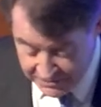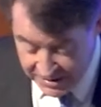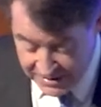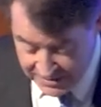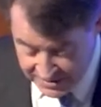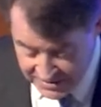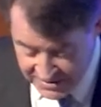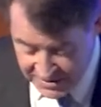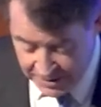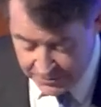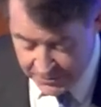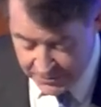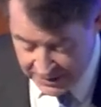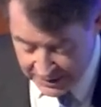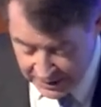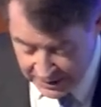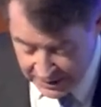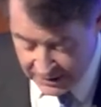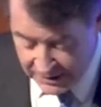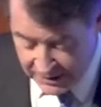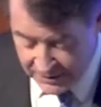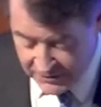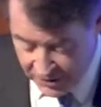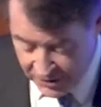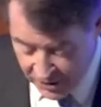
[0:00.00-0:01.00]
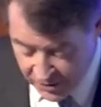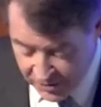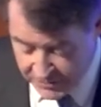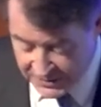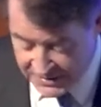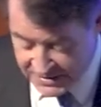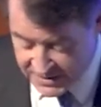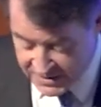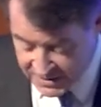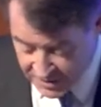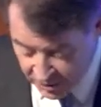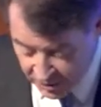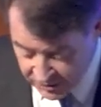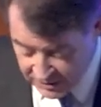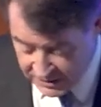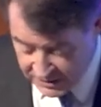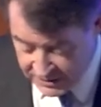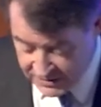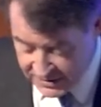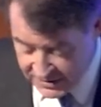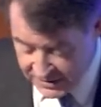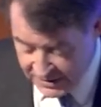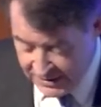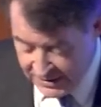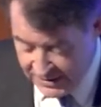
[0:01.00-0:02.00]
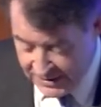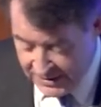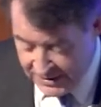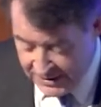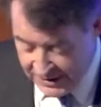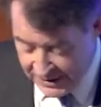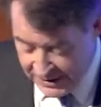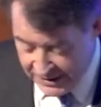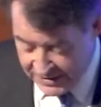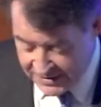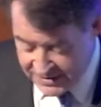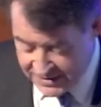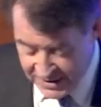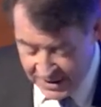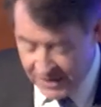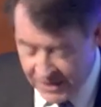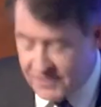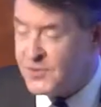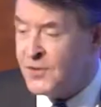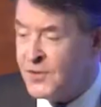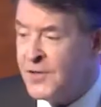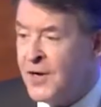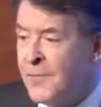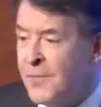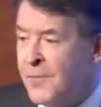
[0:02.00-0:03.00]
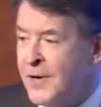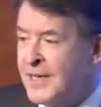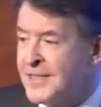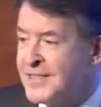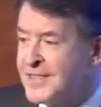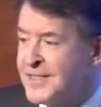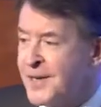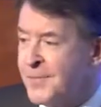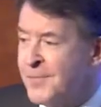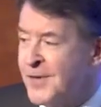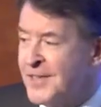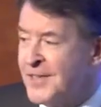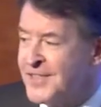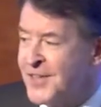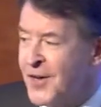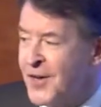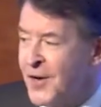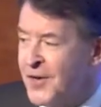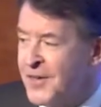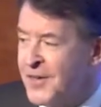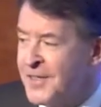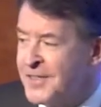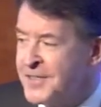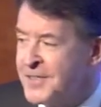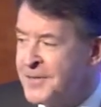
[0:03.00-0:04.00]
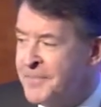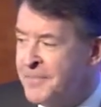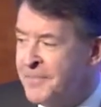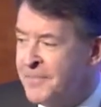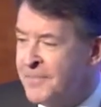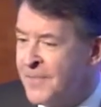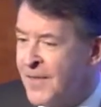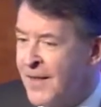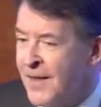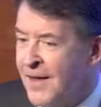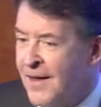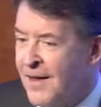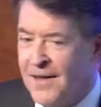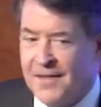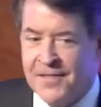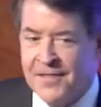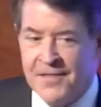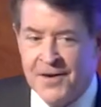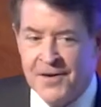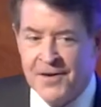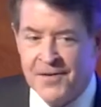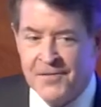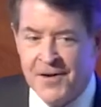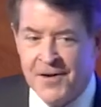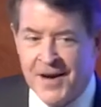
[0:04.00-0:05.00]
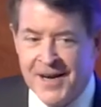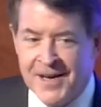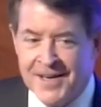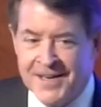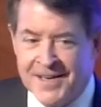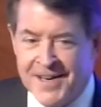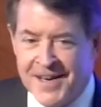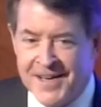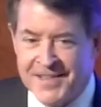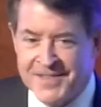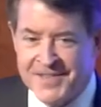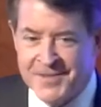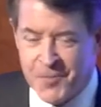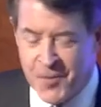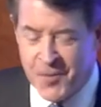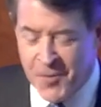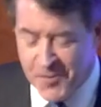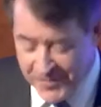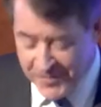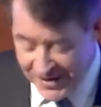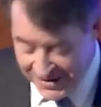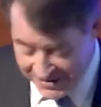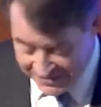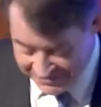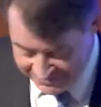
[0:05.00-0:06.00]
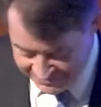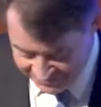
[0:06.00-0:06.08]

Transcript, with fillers: summer here at home in Scotland. And how do you know when it's summer in Scotland? The rain gets warmer.